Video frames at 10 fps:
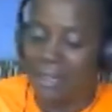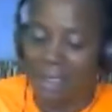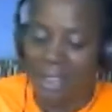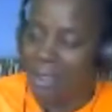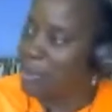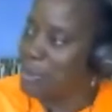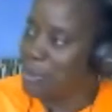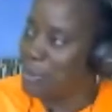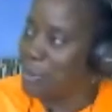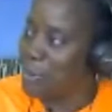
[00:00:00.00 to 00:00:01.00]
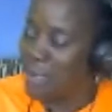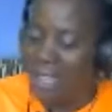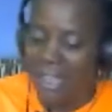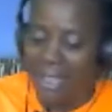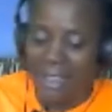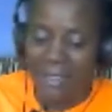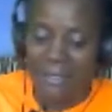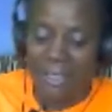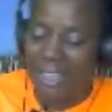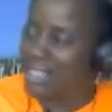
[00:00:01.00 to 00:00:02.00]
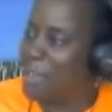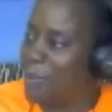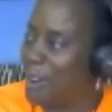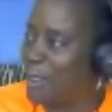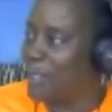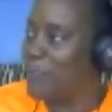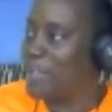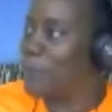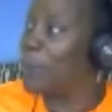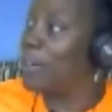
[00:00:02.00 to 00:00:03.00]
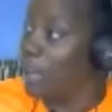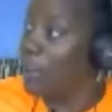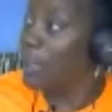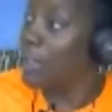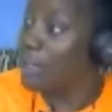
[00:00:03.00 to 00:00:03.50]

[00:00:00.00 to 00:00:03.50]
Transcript: thank you to the National Park Service for allowing us